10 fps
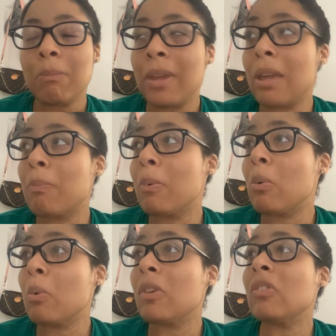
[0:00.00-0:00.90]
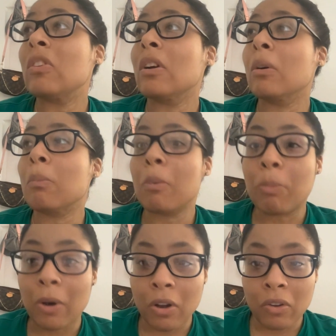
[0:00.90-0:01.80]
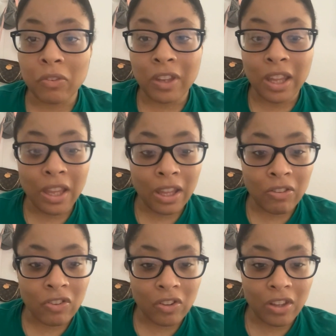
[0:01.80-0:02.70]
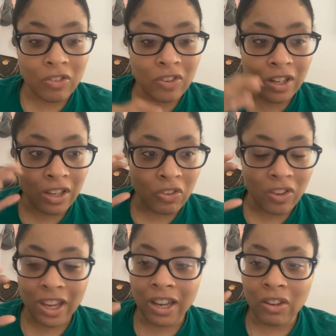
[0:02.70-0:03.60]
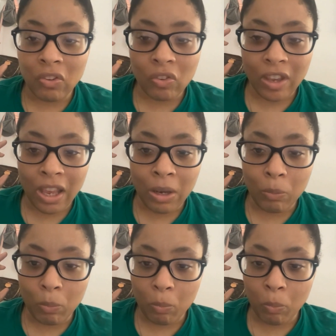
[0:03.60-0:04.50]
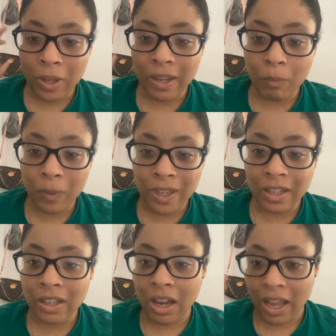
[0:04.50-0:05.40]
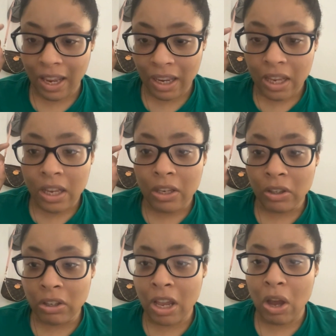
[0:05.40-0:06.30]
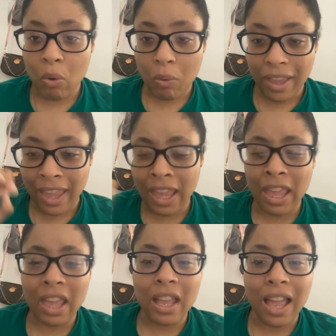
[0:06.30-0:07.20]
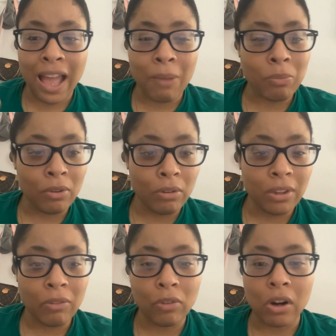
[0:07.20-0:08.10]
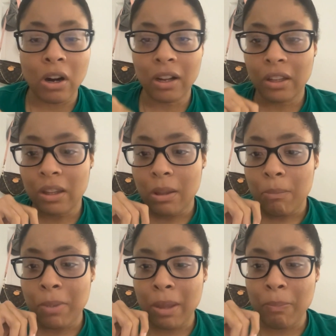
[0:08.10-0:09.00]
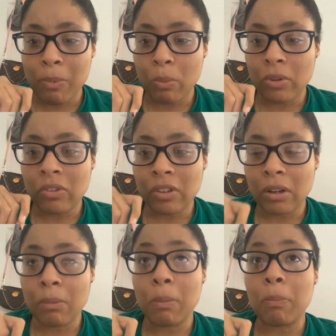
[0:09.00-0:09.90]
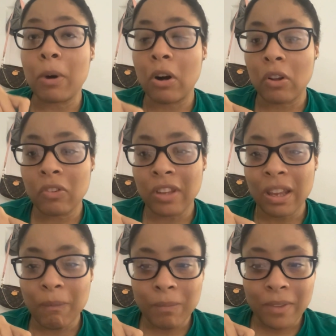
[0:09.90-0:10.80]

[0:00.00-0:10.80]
People with cerebral palsy, it's a disease and we can die. No. Absolutely wrong. People with cerebral palsy